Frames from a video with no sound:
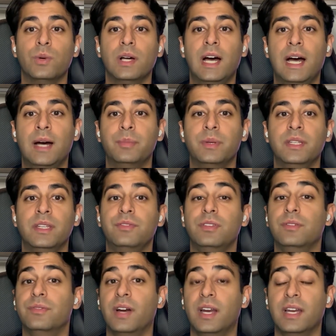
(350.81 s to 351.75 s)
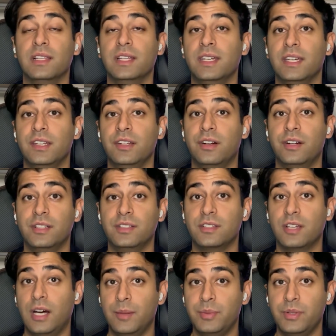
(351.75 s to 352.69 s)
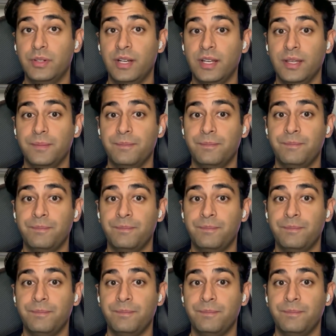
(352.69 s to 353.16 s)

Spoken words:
happen if you violate an artist's copyright.